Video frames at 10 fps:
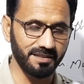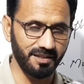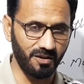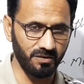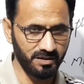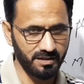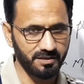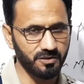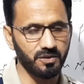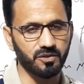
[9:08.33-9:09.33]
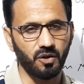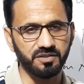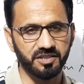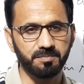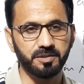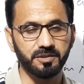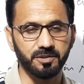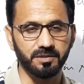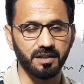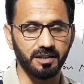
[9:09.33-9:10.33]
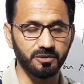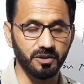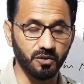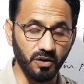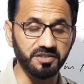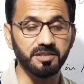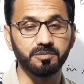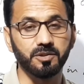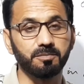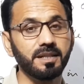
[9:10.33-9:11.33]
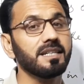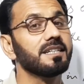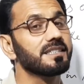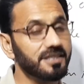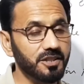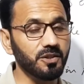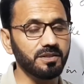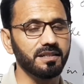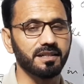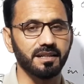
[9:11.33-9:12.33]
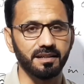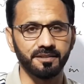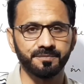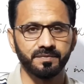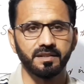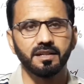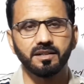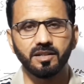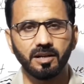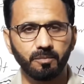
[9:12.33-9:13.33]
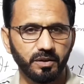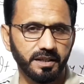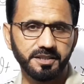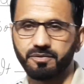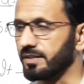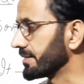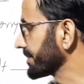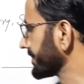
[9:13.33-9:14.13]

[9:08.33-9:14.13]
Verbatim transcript: Now your conception should, your concept should be totally clear. Come to the next one,